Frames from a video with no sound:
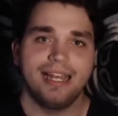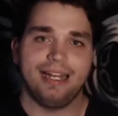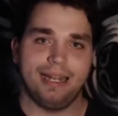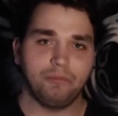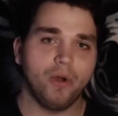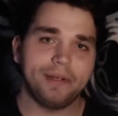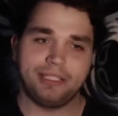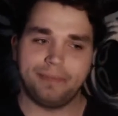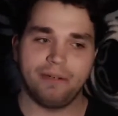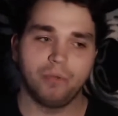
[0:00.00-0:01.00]
And I'm going
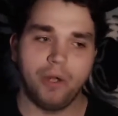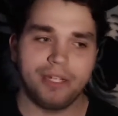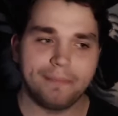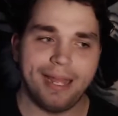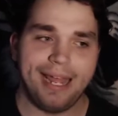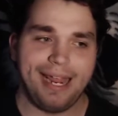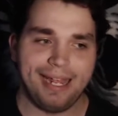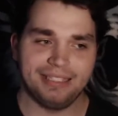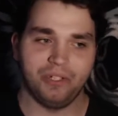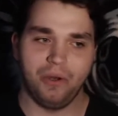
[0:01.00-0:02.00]
to be rolling my
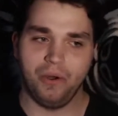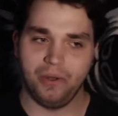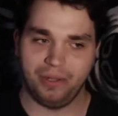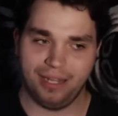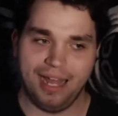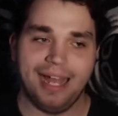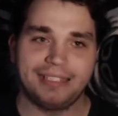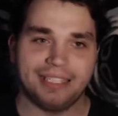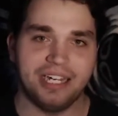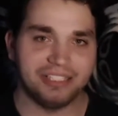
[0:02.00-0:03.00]
hands a whole
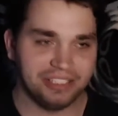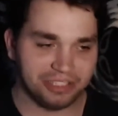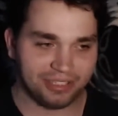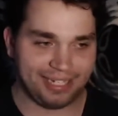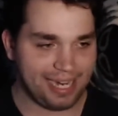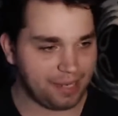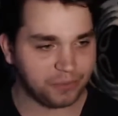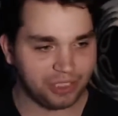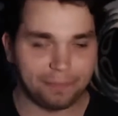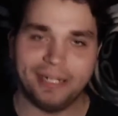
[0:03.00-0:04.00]
lot under the
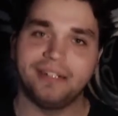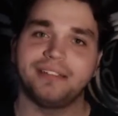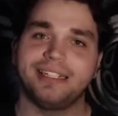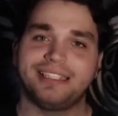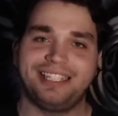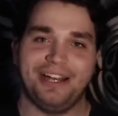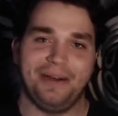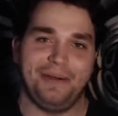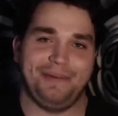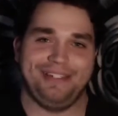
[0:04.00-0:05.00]
camera, apparently, so
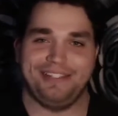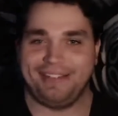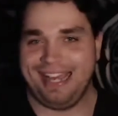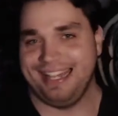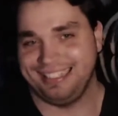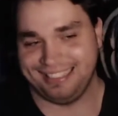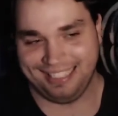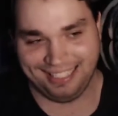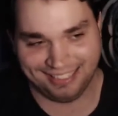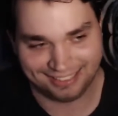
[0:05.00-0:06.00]
you can't see
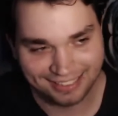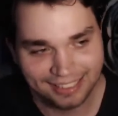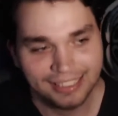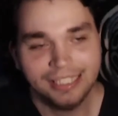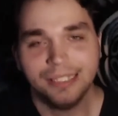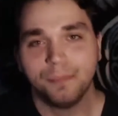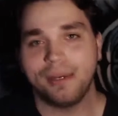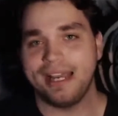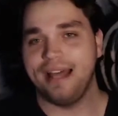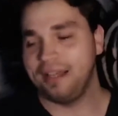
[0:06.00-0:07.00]
it.
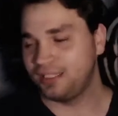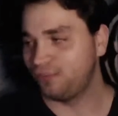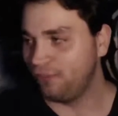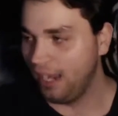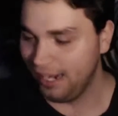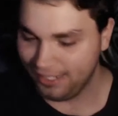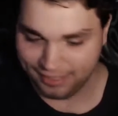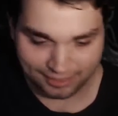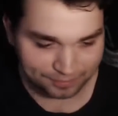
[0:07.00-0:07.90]
But yeah, that's fine.